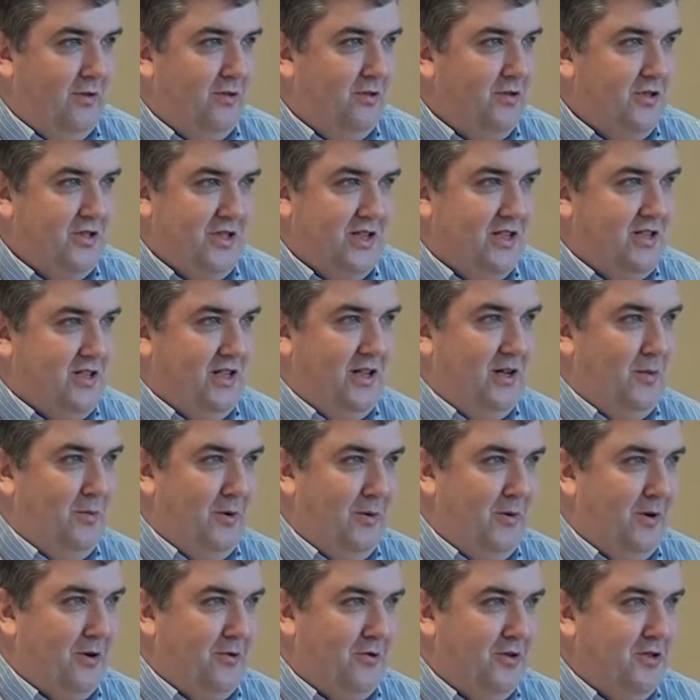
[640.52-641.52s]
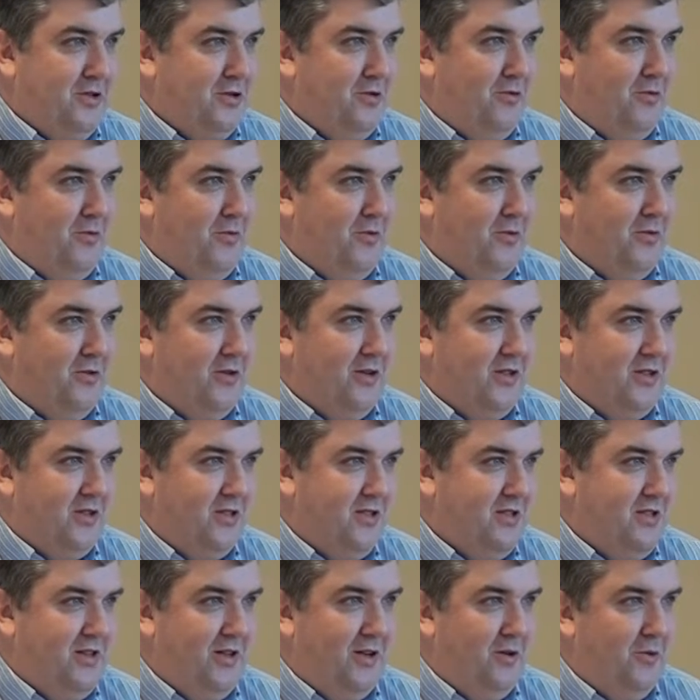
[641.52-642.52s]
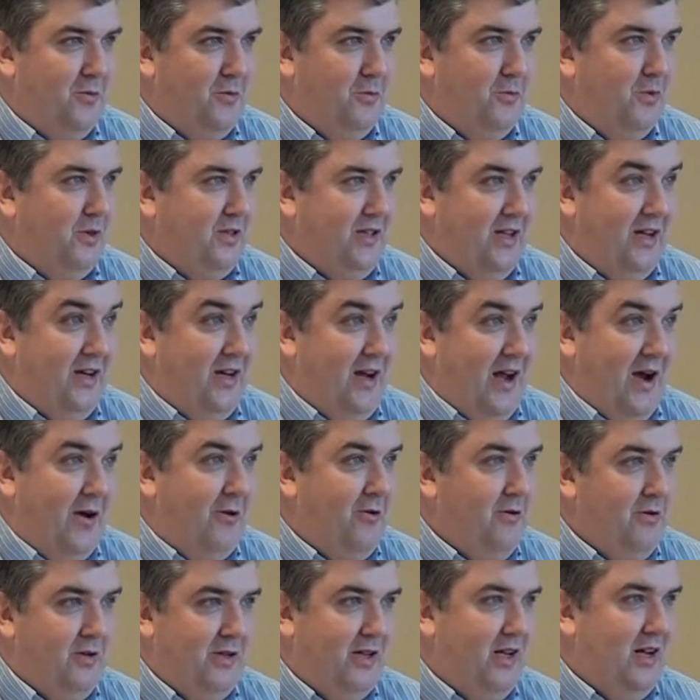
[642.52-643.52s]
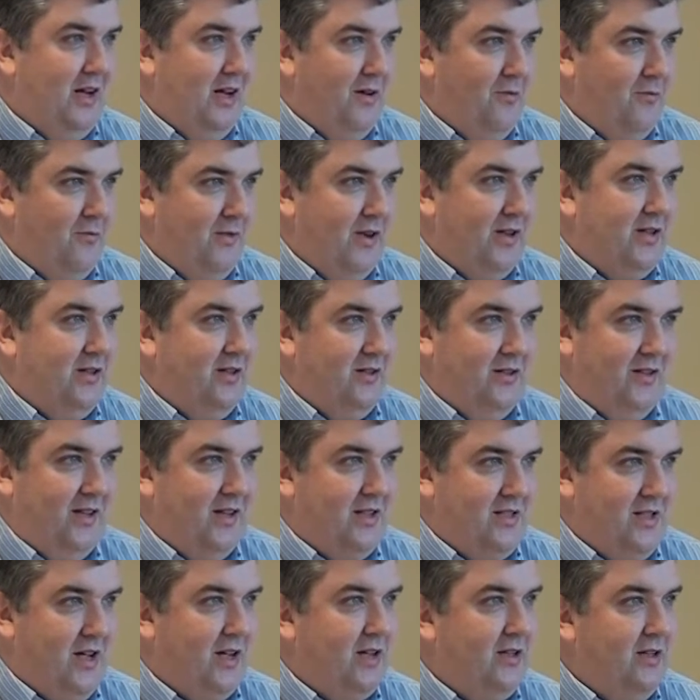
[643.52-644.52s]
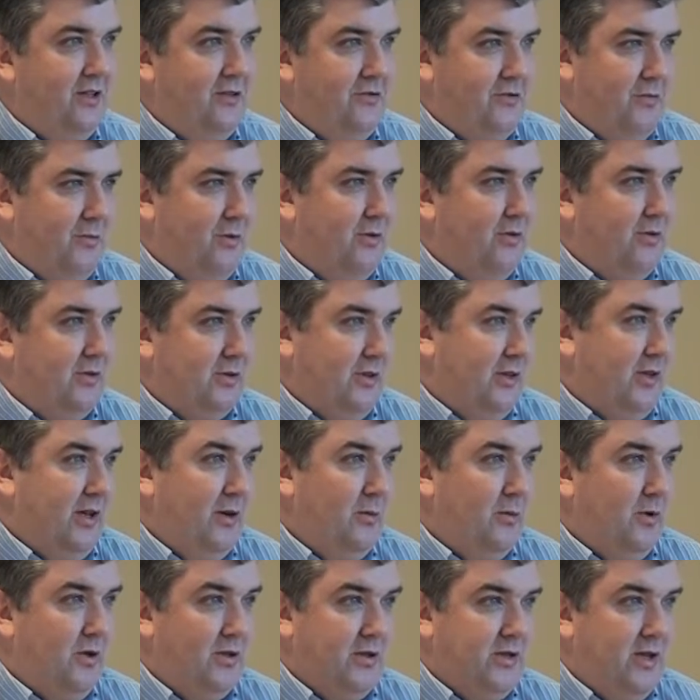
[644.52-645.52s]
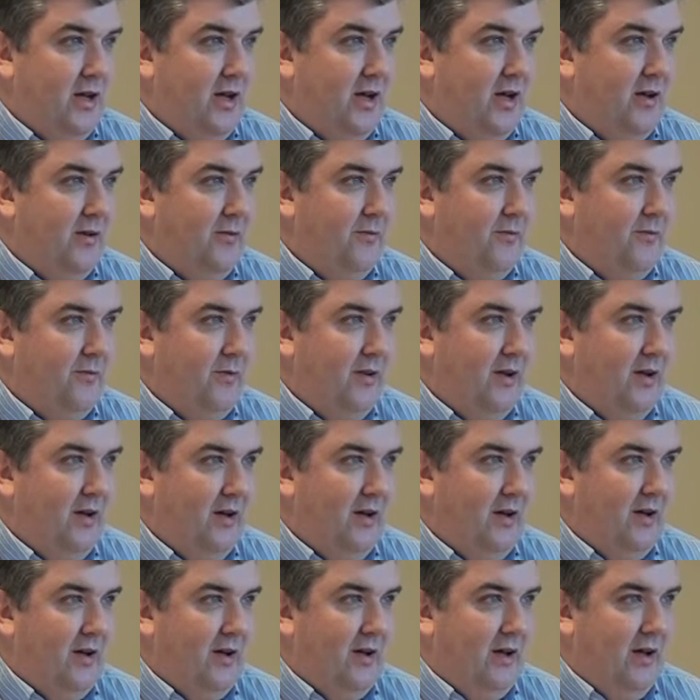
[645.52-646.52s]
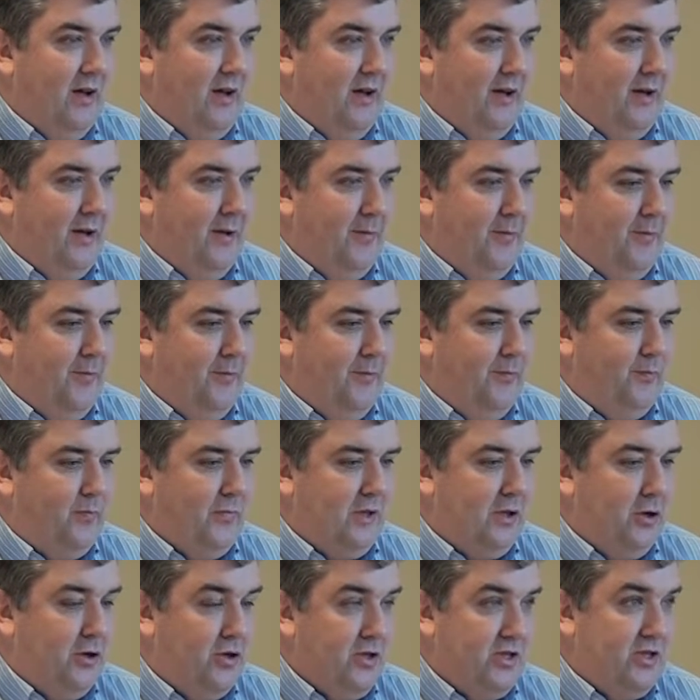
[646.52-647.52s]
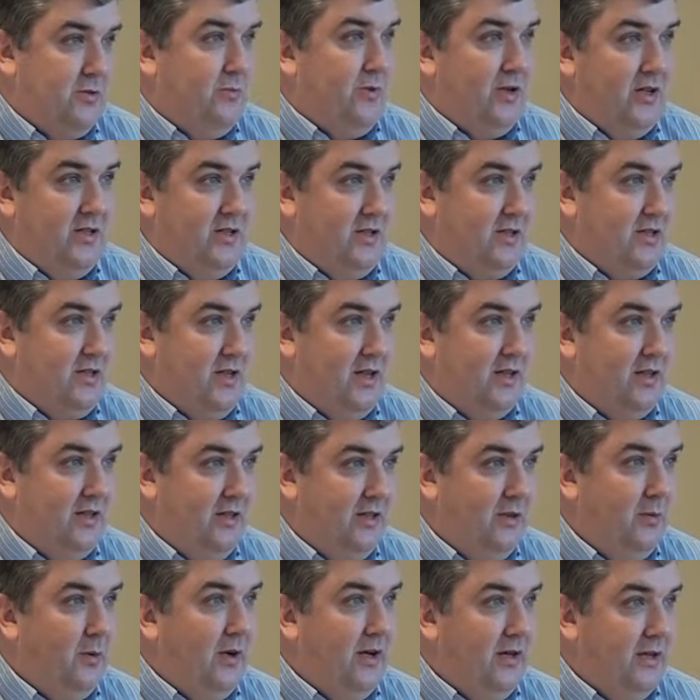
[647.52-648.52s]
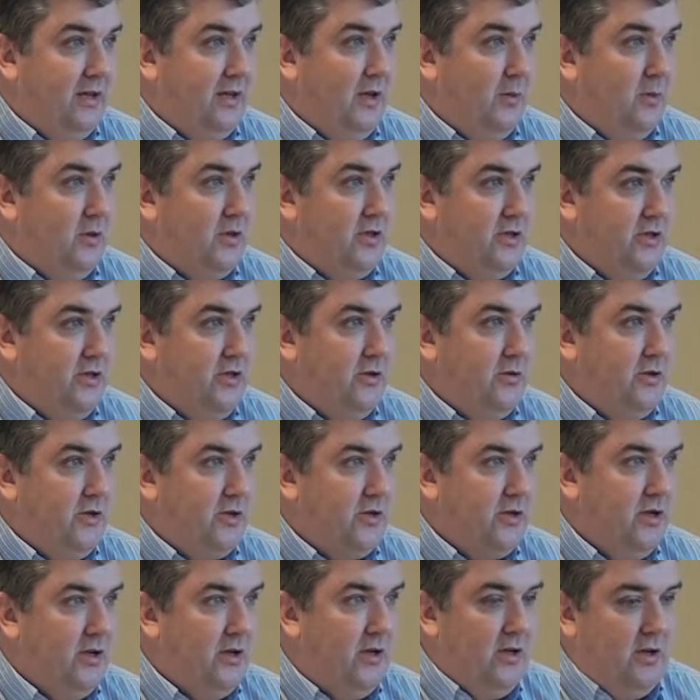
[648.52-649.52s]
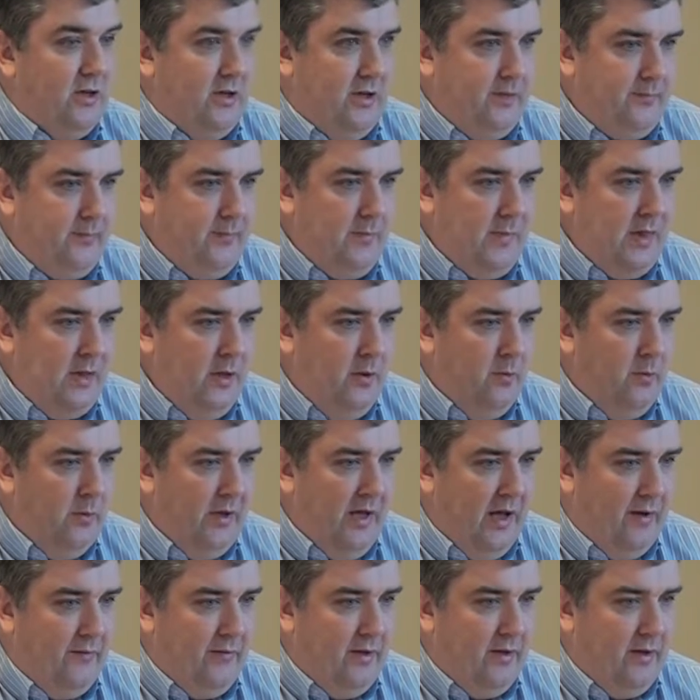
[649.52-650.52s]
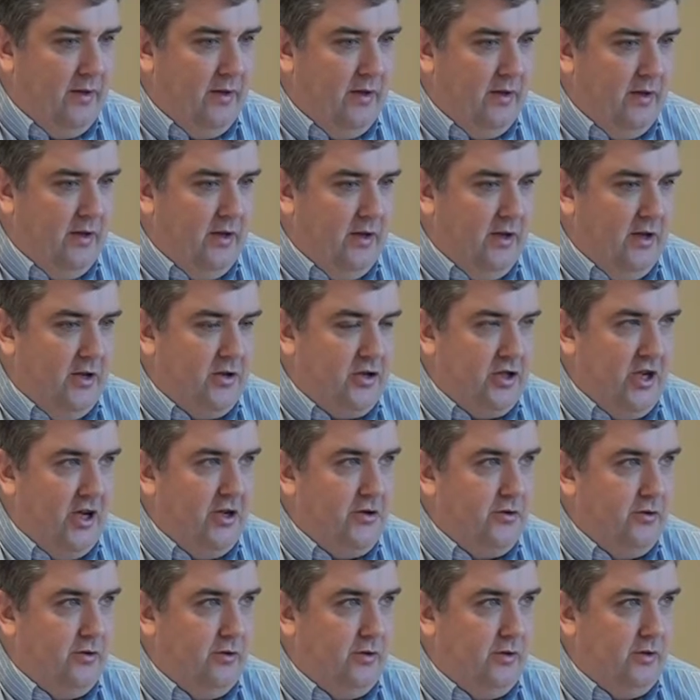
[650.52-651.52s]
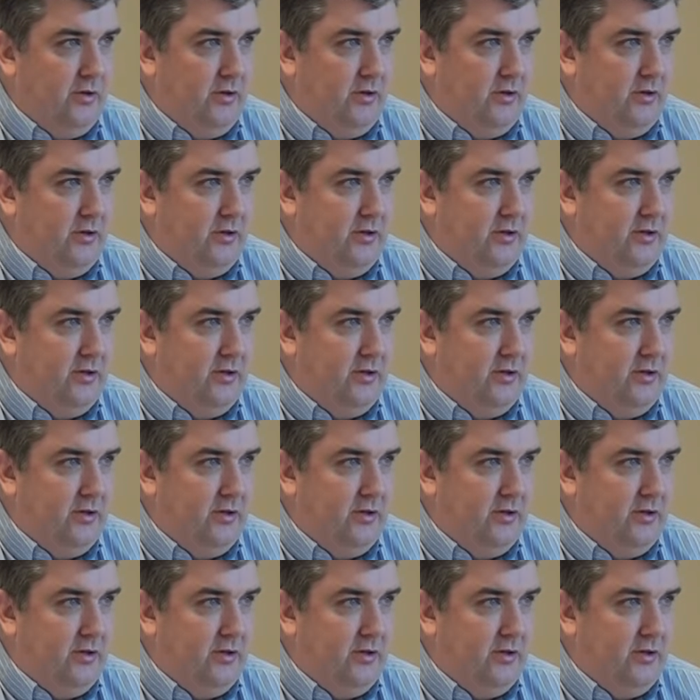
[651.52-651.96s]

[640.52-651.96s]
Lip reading: understands a little bit about Crystal reports, within an hour they'll have written exactly the report that they want to have, customised exactly the way that they want to do it. We have a scheduled